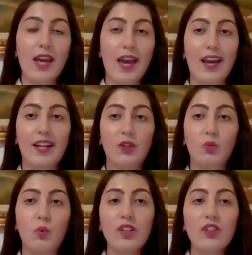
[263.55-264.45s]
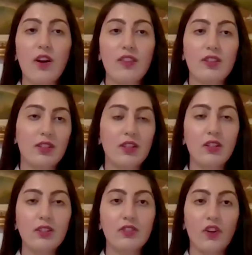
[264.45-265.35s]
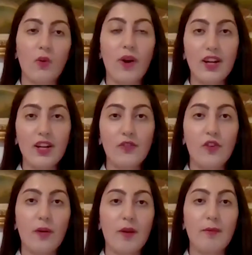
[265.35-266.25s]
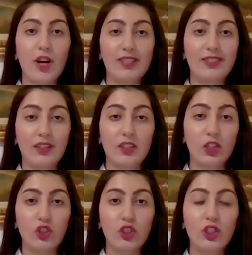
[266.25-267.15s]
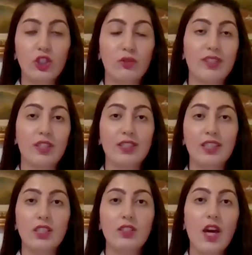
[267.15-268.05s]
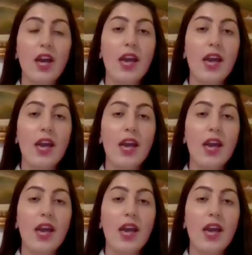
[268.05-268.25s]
And what are the skills required from a biostatistician to succeed